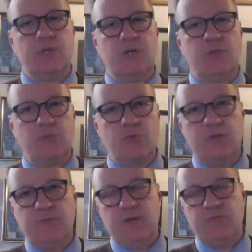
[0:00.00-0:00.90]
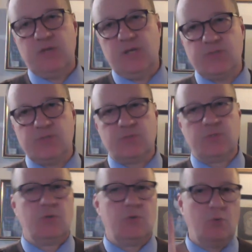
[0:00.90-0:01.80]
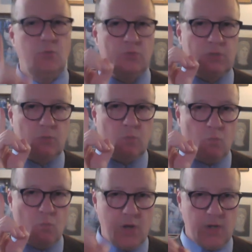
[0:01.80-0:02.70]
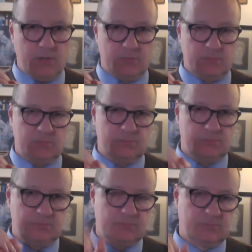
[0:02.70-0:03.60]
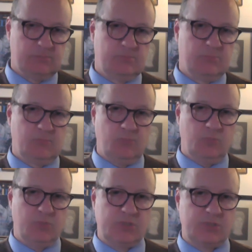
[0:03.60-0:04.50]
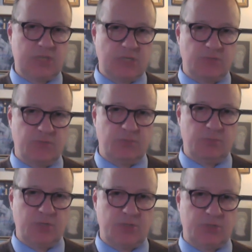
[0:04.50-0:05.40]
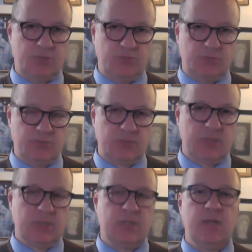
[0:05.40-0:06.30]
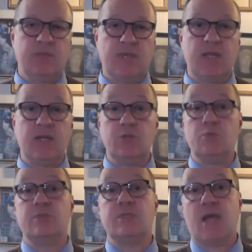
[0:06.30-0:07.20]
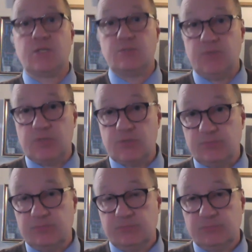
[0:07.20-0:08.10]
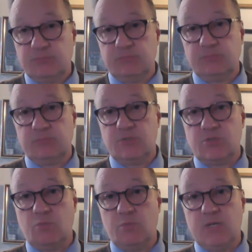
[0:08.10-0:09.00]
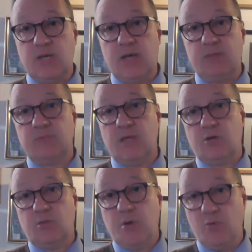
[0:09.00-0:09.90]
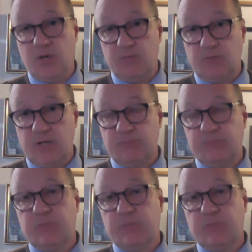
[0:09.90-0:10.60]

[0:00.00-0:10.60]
out of 35 cases, only one was successful for the prosecutors, and that had to do with tax evasion. This is what we got Al Capone on, right?